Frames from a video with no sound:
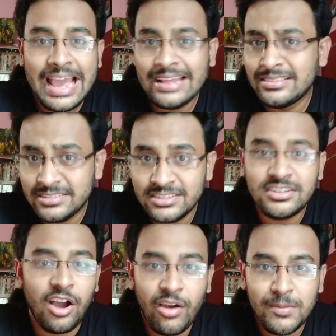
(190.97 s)
And this
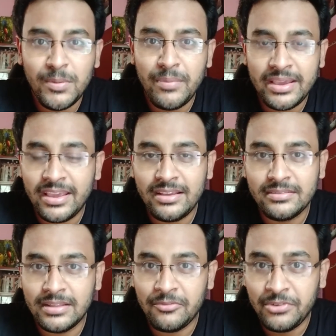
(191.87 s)
is how I'll be
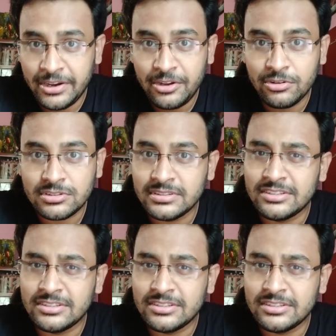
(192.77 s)
making the videos.